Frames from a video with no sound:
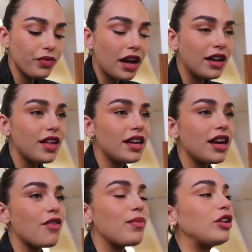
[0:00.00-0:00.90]
Luckily they didn't
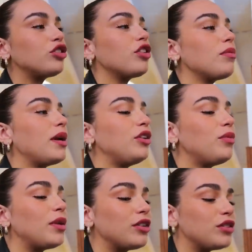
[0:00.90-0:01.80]
have much on the
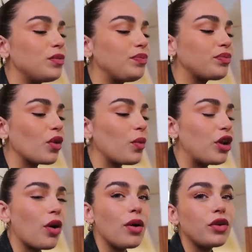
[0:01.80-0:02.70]
menu because we
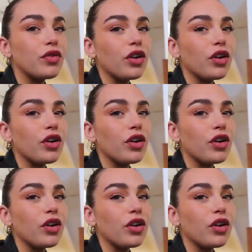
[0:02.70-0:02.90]
know I would